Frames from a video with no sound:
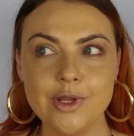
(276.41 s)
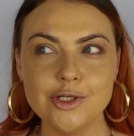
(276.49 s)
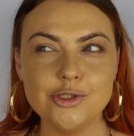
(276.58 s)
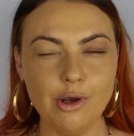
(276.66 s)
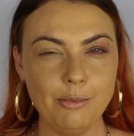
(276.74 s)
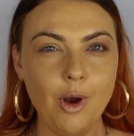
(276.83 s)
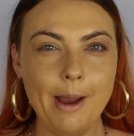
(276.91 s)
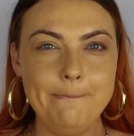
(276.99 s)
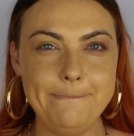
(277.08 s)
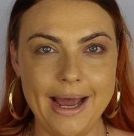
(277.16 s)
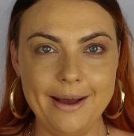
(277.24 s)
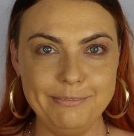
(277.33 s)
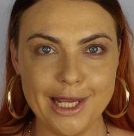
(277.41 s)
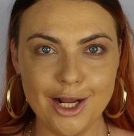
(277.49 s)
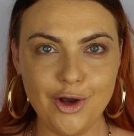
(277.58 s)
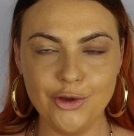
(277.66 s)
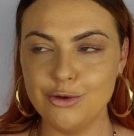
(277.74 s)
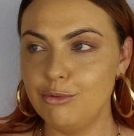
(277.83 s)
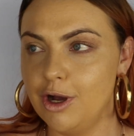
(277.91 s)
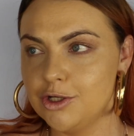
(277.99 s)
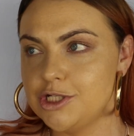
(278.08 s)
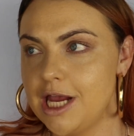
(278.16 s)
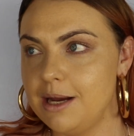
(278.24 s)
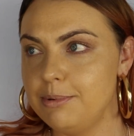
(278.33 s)
So I'm quite bummed that I got the wrong
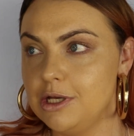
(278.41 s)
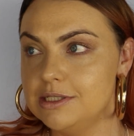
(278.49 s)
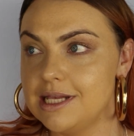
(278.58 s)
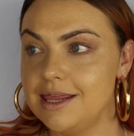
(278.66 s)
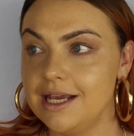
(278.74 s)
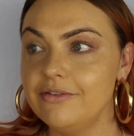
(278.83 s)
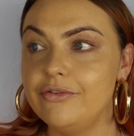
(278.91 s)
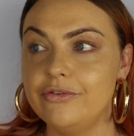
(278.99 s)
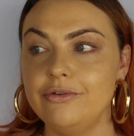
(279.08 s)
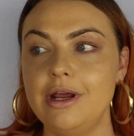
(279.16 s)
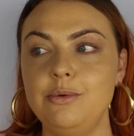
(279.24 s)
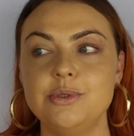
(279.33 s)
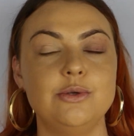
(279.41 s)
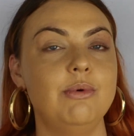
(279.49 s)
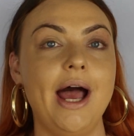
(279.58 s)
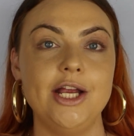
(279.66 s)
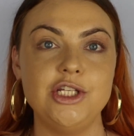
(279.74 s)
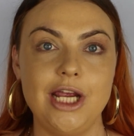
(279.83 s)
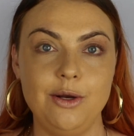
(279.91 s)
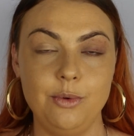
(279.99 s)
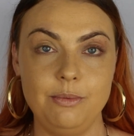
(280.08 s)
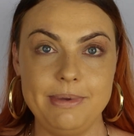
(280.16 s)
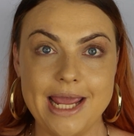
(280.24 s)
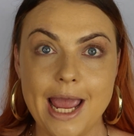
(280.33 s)
shade, because I think if it was the right shade, it
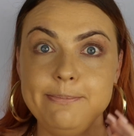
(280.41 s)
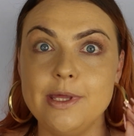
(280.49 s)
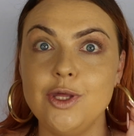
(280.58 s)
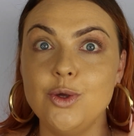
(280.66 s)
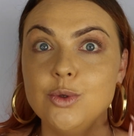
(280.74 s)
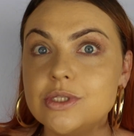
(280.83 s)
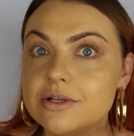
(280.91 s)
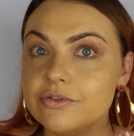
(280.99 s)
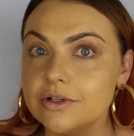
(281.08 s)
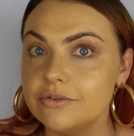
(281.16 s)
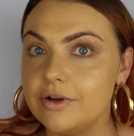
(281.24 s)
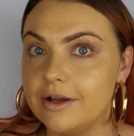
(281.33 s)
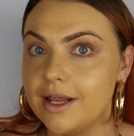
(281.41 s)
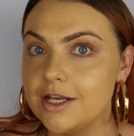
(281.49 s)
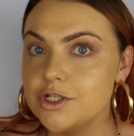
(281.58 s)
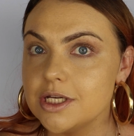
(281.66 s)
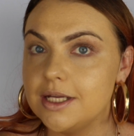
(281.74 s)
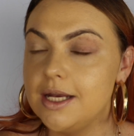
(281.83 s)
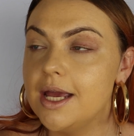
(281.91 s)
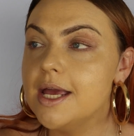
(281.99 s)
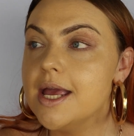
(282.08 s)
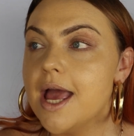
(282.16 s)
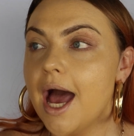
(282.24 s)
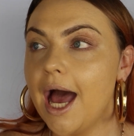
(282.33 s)
would be a beautiful foundation.
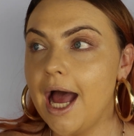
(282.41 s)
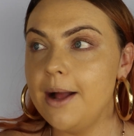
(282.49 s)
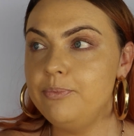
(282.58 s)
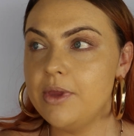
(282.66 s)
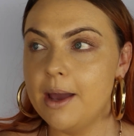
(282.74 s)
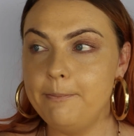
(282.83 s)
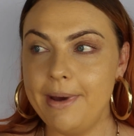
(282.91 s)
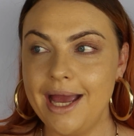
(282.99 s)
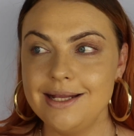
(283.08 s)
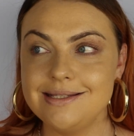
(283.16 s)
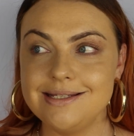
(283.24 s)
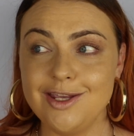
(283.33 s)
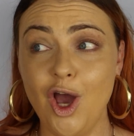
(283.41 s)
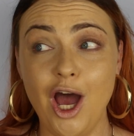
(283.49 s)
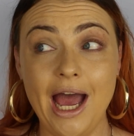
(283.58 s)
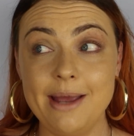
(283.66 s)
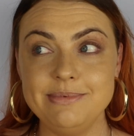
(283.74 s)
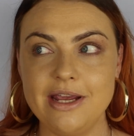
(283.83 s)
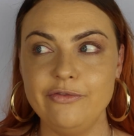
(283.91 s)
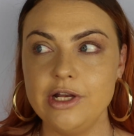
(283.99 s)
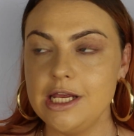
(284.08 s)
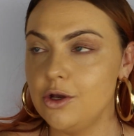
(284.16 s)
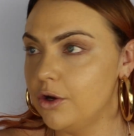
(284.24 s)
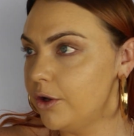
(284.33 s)
But yeah, I'm
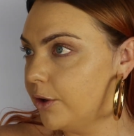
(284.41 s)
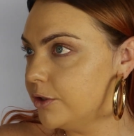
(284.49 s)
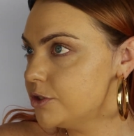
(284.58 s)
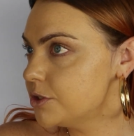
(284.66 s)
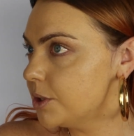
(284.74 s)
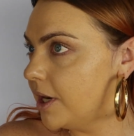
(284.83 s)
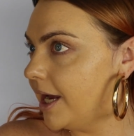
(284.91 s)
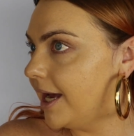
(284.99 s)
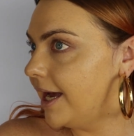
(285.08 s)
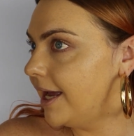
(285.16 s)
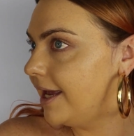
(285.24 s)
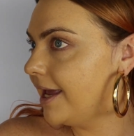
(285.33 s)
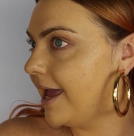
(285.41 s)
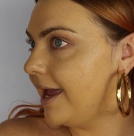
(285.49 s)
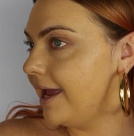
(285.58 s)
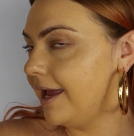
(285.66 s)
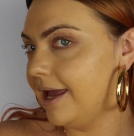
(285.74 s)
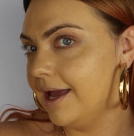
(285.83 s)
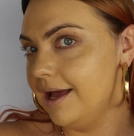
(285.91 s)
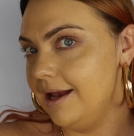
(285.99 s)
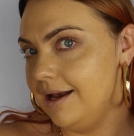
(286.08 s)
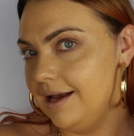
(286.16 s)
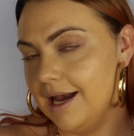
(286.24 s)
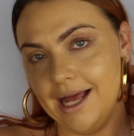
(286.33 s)
definitely going to go and try
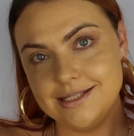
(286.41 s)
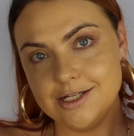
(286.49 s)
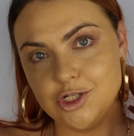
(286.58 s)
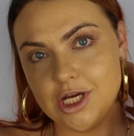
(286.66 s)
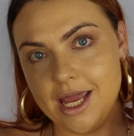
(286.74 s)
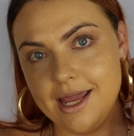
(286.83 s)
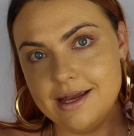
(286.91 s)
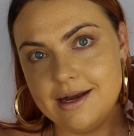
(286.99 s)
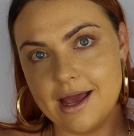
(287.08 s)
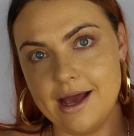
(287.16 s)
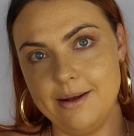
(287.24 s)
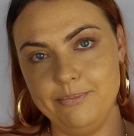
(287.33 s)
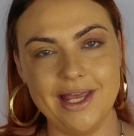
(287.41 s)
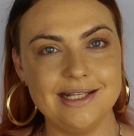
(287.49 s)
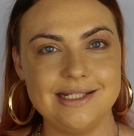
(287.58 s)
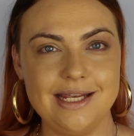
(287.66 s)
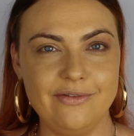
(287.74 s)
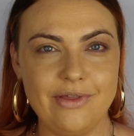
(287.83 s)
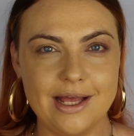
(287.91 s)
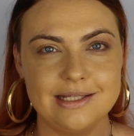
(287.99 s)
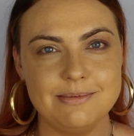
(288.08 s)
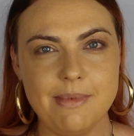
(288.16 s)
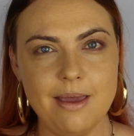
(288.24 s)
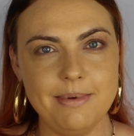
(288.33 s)
a lighter shade and see if
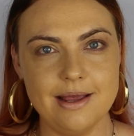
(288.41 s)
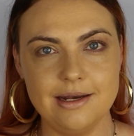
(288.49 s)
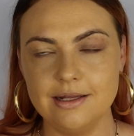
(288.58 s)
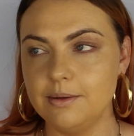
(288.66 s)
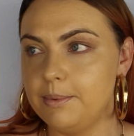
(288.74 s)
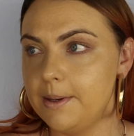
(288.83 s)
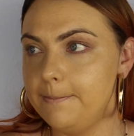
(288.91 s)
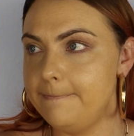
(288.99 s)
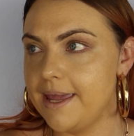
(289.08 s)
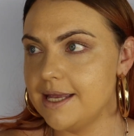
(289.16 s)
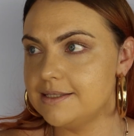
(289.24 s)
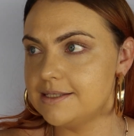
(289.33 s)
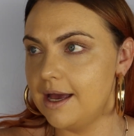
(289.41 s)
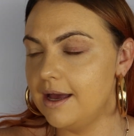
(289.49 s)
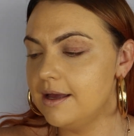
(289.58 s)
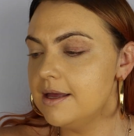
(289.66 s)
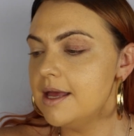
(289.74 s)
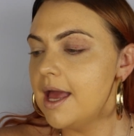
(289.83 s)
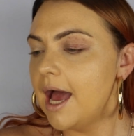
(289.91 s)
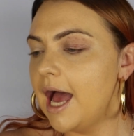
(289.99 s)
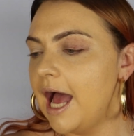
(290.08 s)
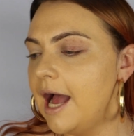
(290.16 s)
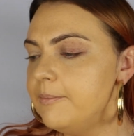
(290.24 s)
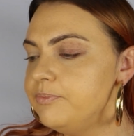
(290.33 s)
that's maybe a little bit better.
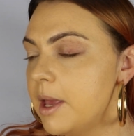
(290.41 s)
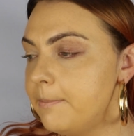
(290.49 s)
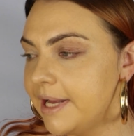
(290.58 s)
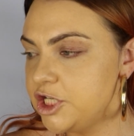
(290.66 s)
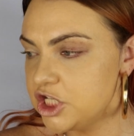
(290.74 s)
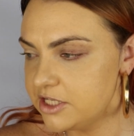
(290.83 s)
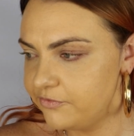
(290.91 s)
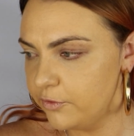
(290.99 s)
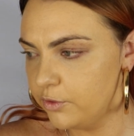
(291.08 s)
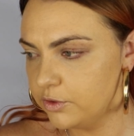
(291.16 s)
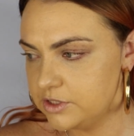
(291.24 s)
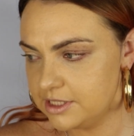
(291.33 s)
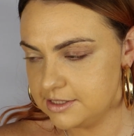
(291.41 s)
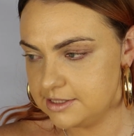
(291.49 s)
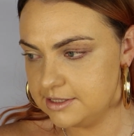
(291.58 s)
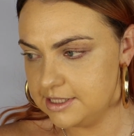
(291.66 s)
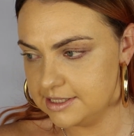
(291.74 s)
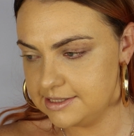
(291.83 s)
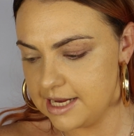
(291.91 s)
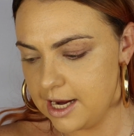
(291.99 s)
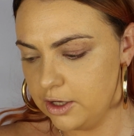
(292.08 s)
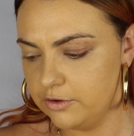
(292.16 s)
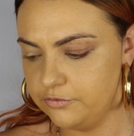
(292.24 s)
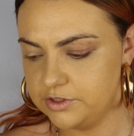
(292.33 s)
But just for the
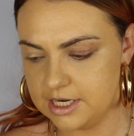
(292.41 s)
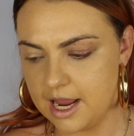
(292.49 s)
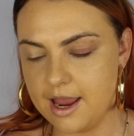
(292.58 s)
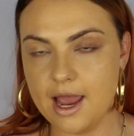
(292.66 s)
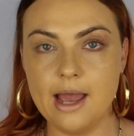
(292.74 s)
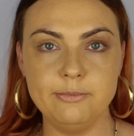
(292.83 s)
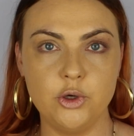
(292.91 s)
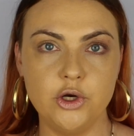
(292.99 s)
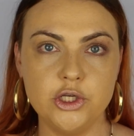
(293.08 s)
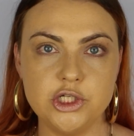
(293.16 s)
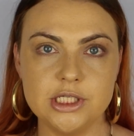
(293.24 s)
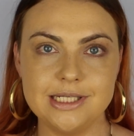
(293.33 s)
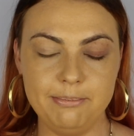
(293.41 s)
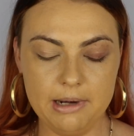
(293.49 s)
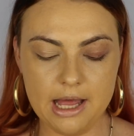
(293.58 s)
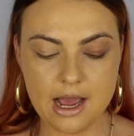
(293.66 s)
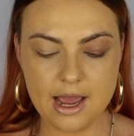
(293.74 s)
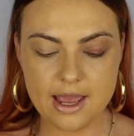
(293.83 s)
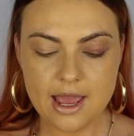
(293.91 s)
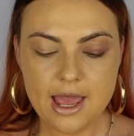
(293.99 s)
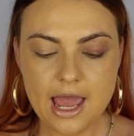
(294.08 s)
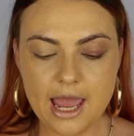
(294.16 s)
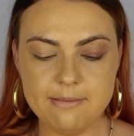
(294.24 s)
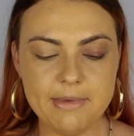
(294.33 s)
sake of today, I'm going to just apply
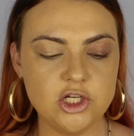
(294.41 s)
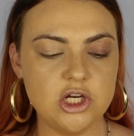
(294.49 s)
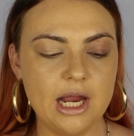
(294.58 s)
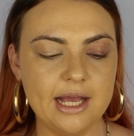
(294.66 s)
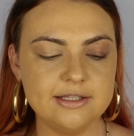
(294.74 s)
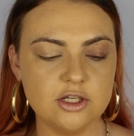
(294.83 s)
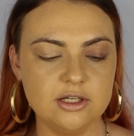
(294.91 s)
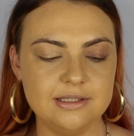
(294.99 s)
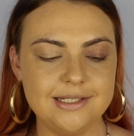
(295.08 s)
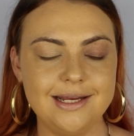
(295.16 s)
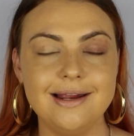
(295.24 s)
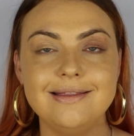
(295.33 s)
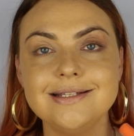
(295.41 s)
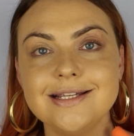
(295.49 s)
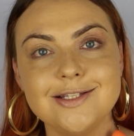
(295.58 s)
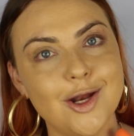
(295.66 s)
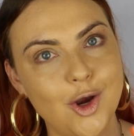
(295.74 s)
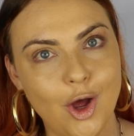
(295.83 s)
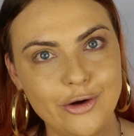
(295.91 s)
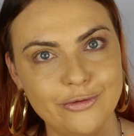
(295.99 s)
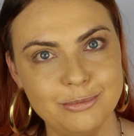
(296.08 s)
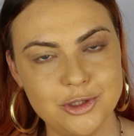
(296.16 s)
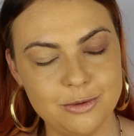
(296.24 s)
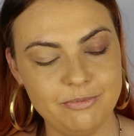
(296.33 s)
a much lighter concealer. This is not
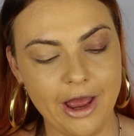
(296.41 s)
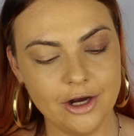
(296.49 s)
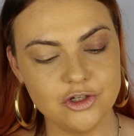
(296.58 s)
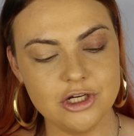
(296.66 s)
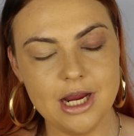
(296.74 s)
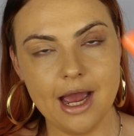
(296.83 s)
from DUPE FACTORIE.